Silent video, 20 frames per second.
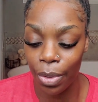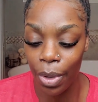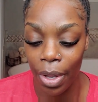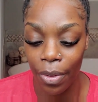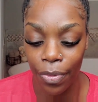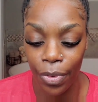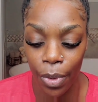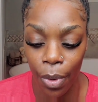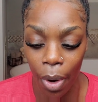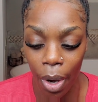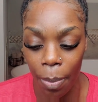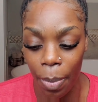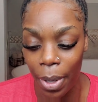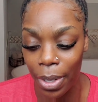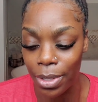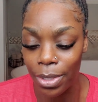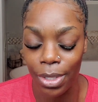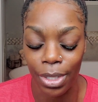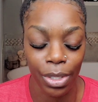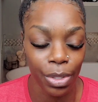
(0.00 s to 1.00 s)
If you are a
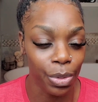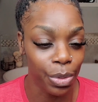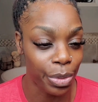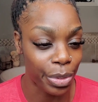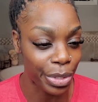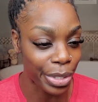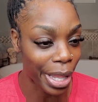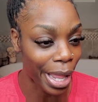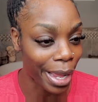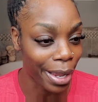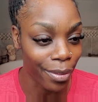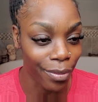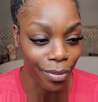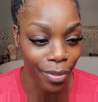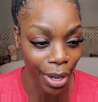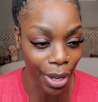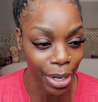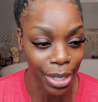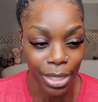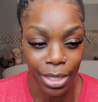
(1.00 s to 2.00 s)
person who's like
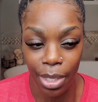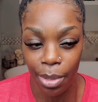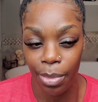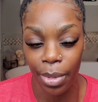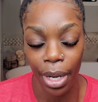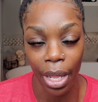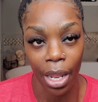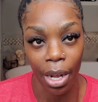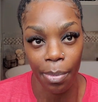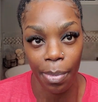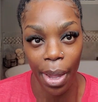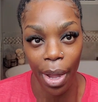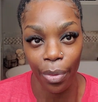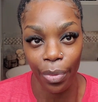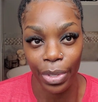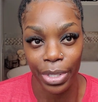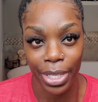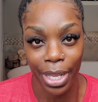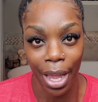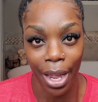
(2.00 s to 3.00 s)
very intimidated about
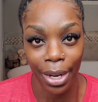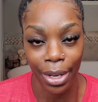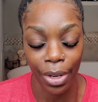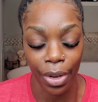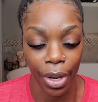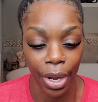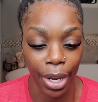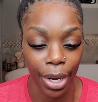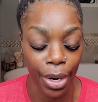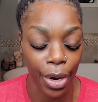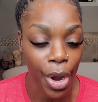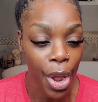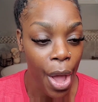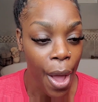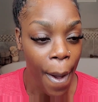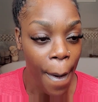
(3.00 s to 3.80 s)
retying your hair,